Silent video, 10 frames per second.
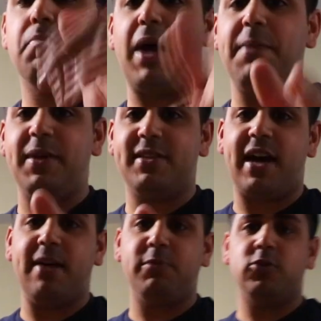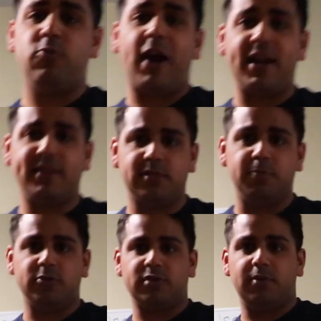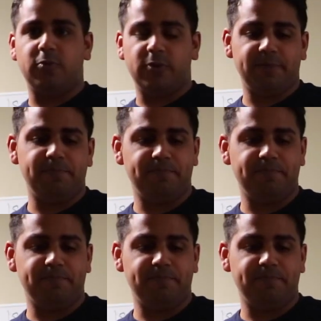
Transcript: Might be time to ride this boosted board.